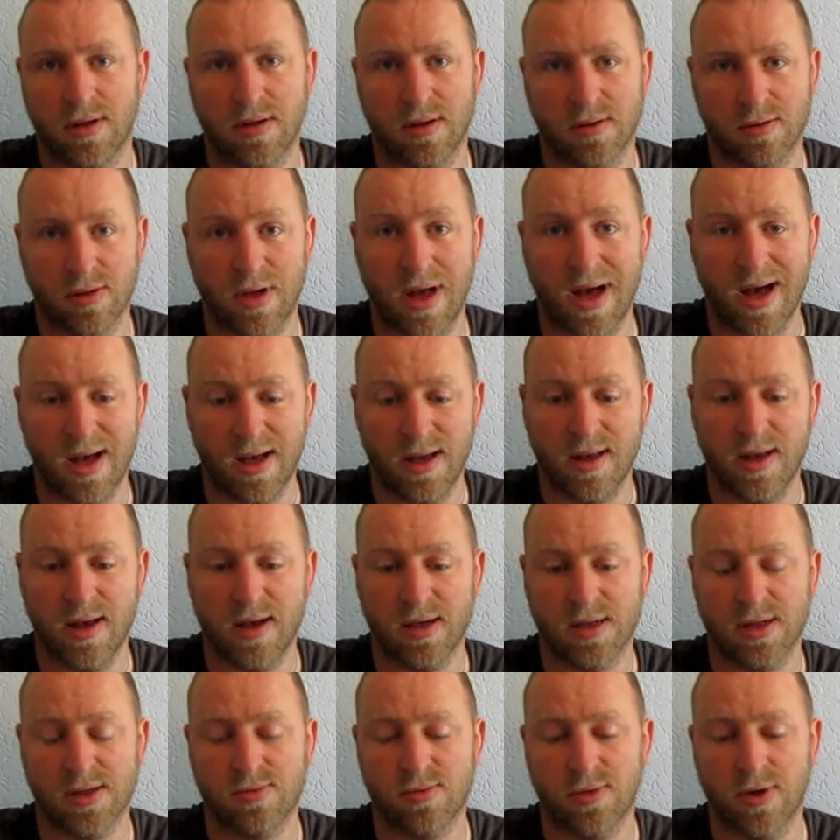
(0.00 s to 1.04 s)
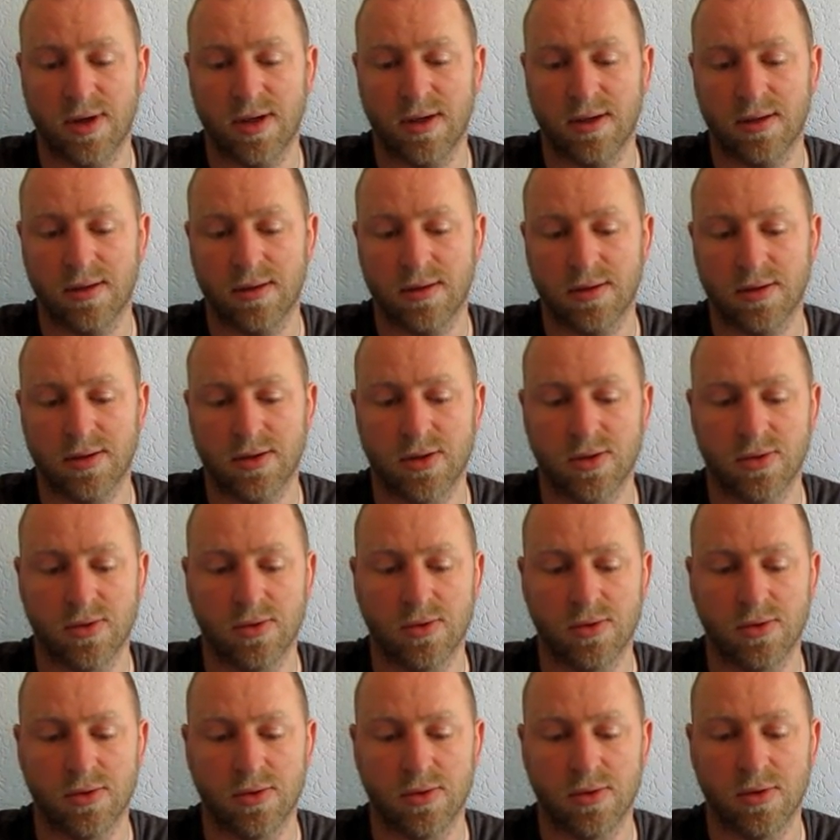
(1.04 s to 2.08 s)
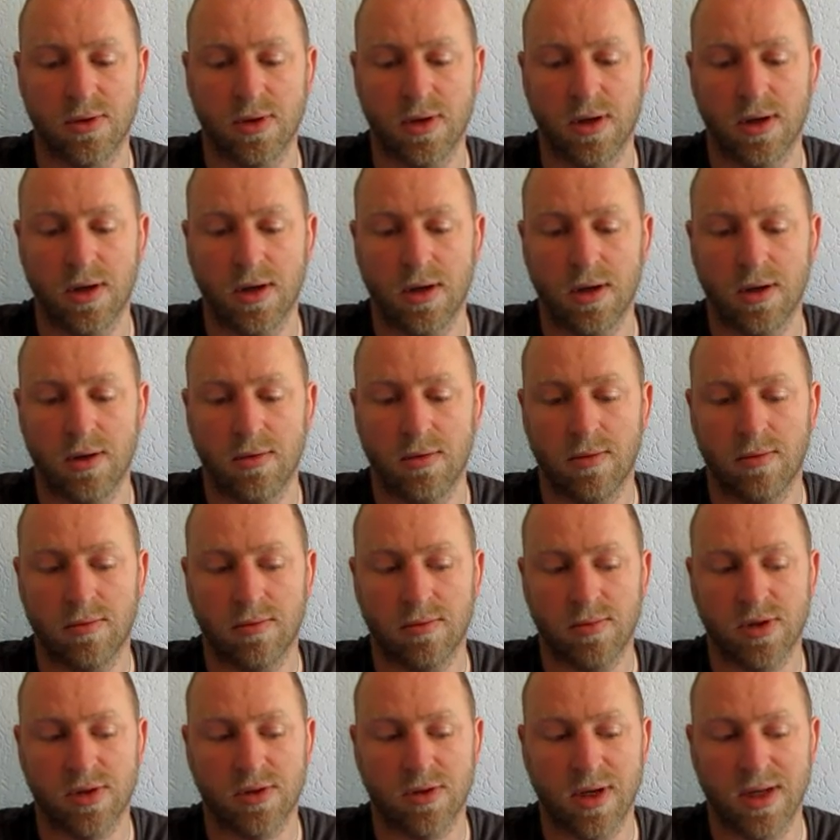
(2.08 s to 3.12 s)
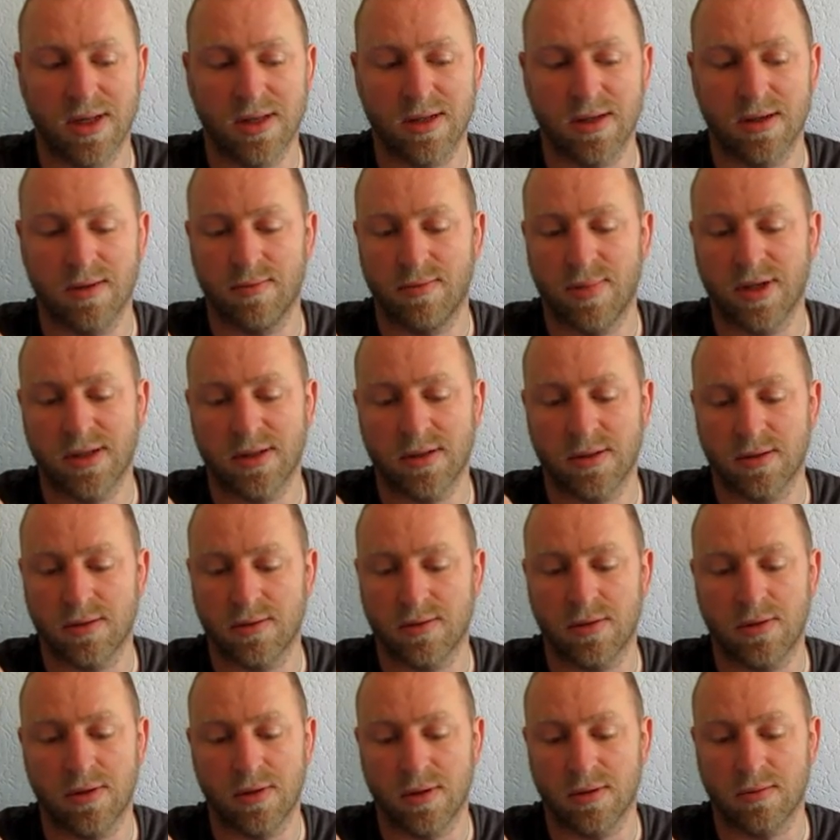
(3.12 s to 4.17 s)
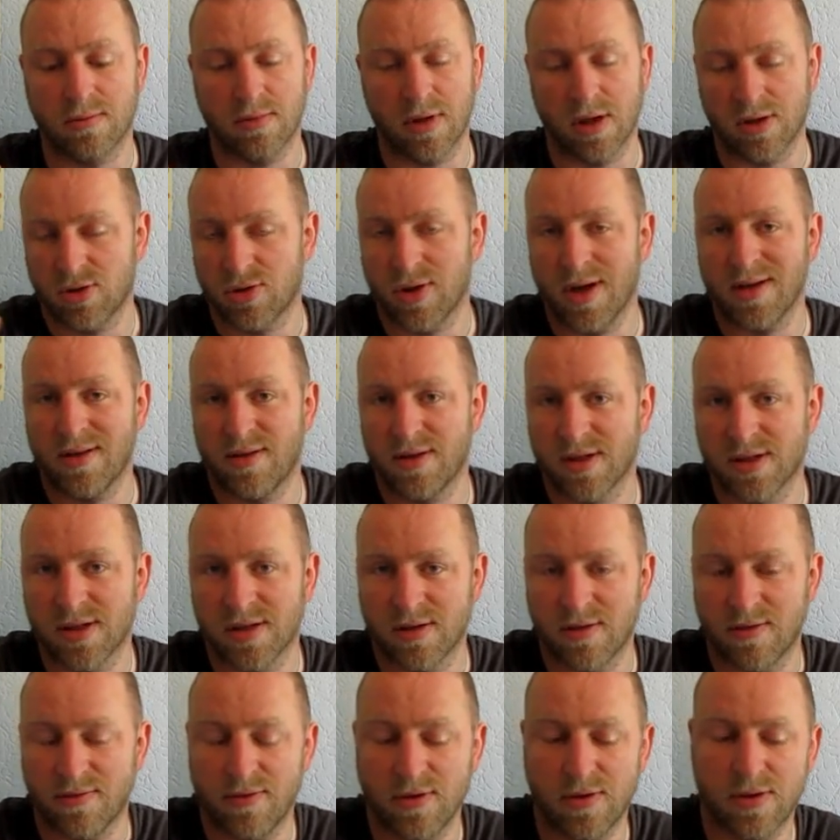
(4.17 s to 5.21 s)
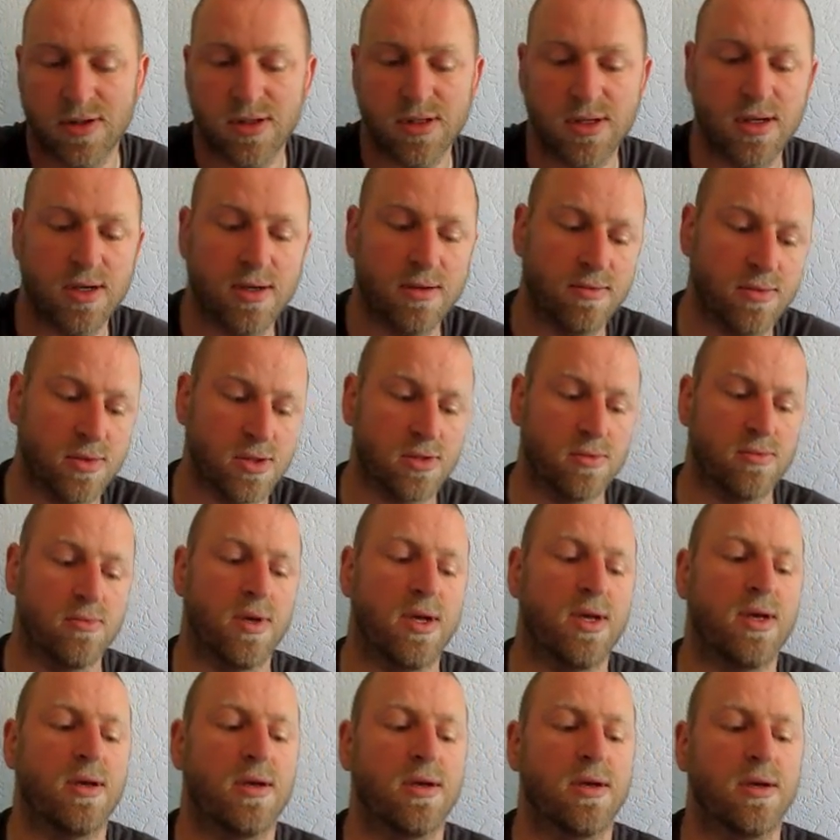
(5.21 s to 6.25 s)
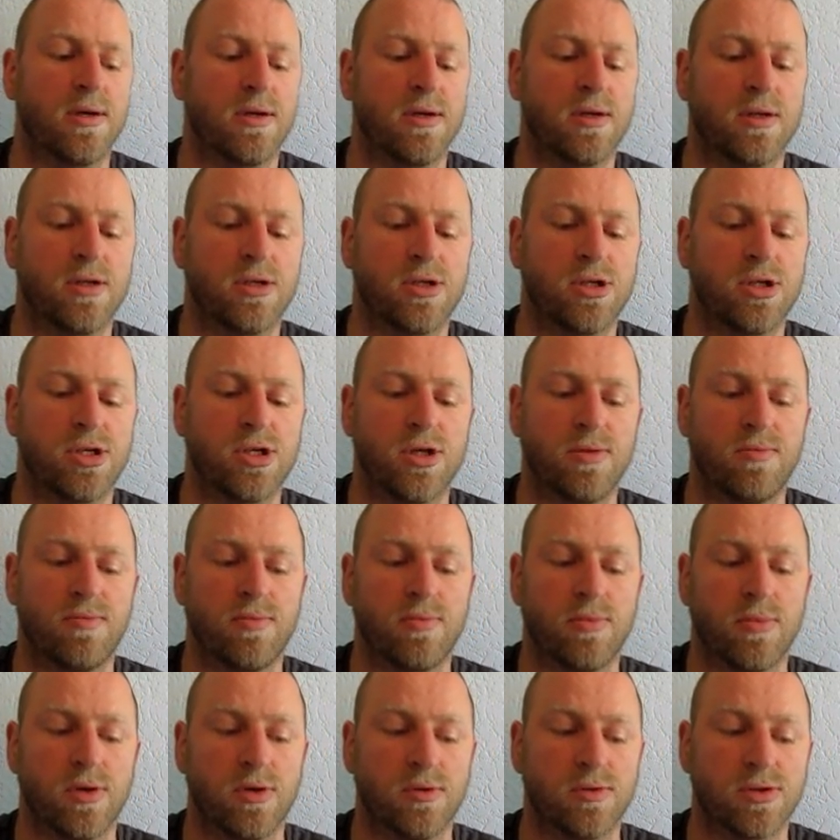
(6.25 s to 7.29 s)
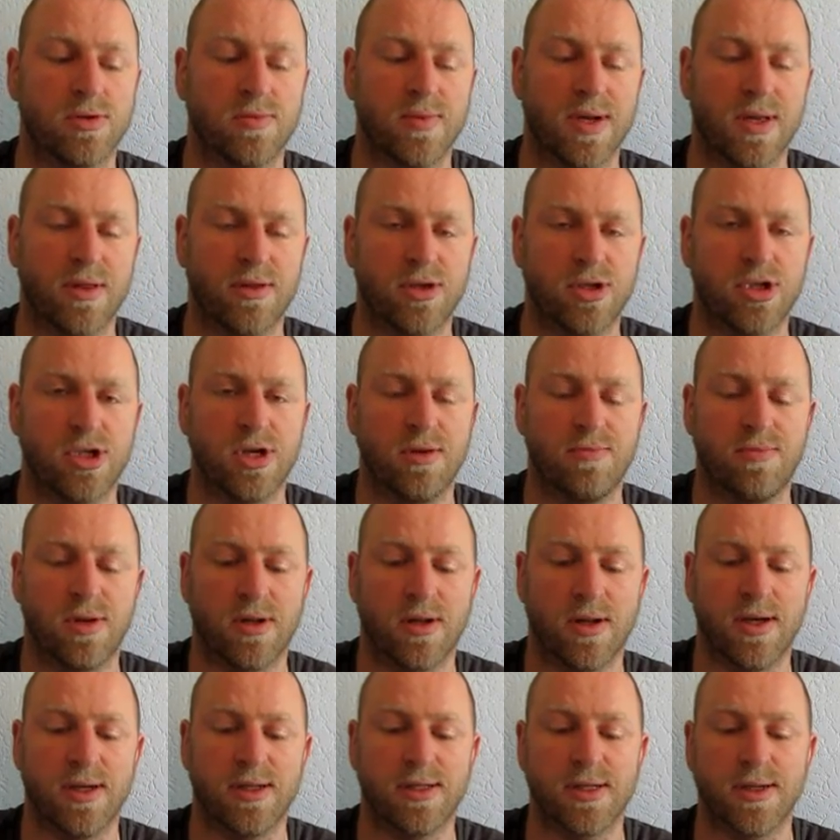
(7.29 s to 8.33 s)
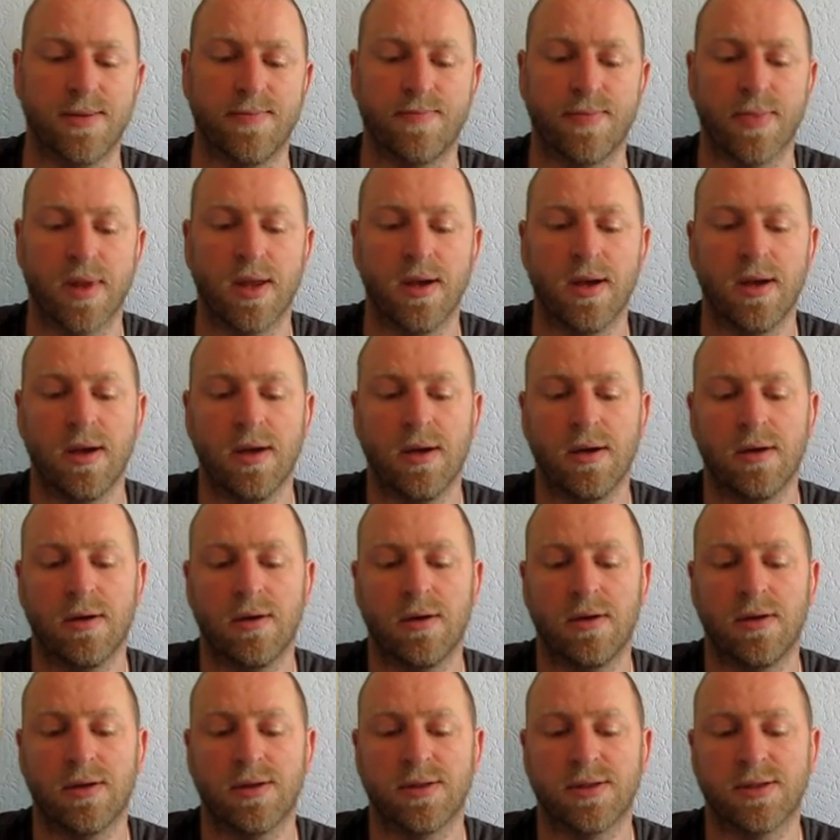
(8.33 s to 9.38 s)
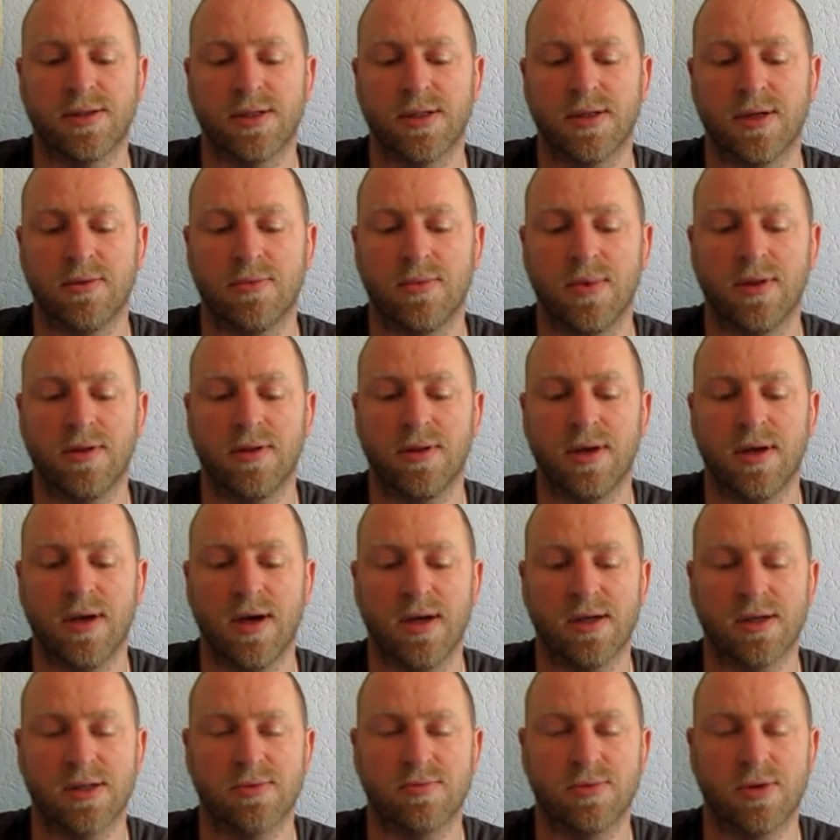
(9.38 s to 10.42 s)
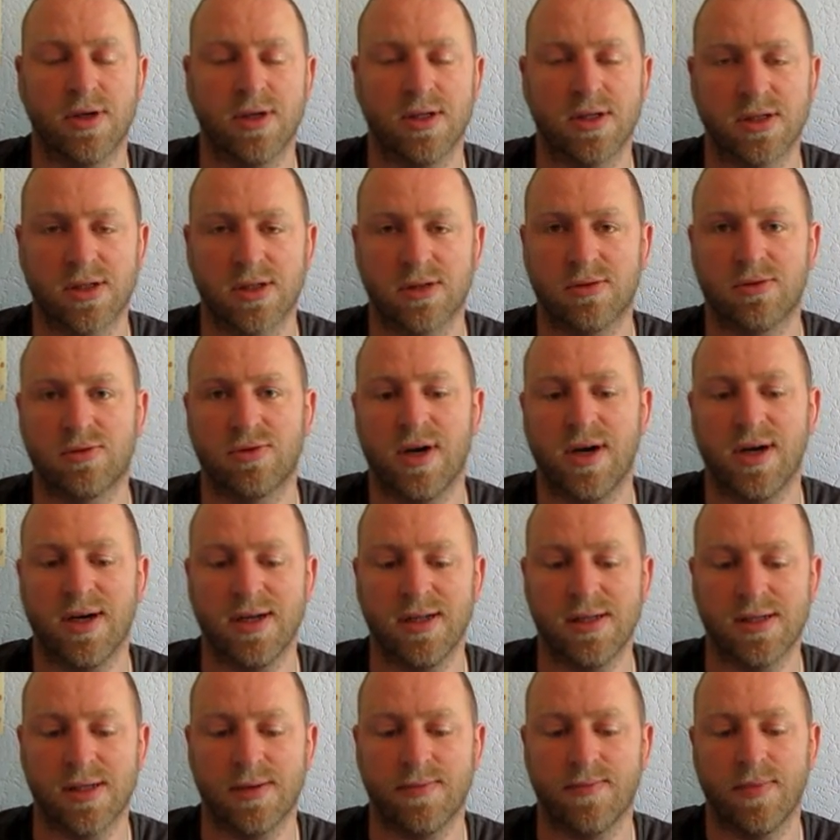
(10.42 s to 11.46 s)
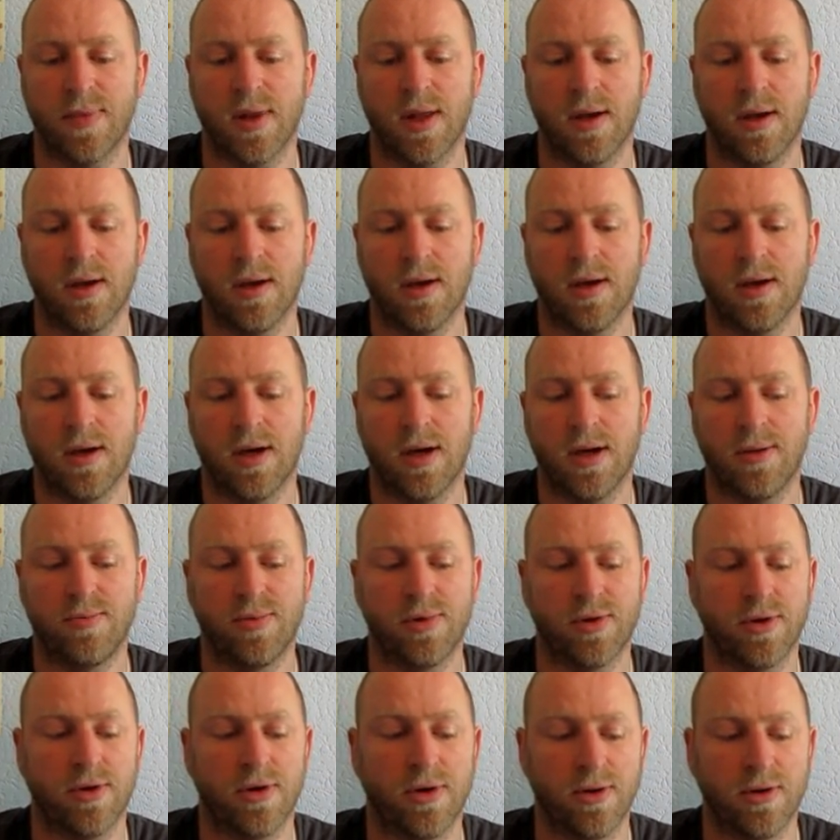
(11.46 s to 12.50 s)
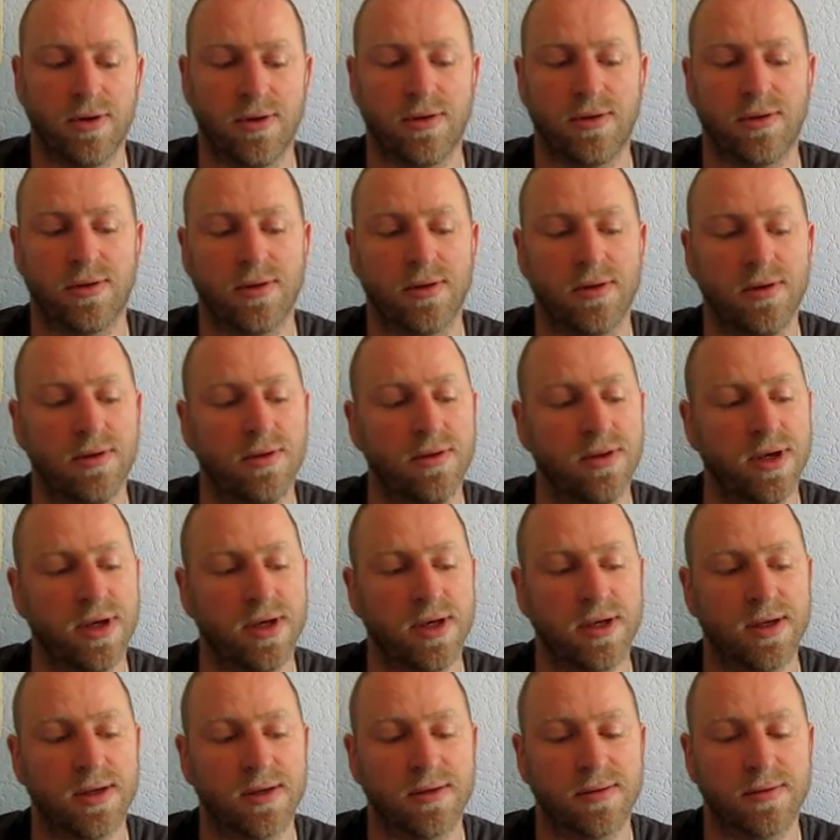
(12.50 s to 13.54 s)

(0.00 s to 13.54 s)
hairspray to get a better, or I tried this the first time to make the chipping later. And when the hairspray is dried, I put on the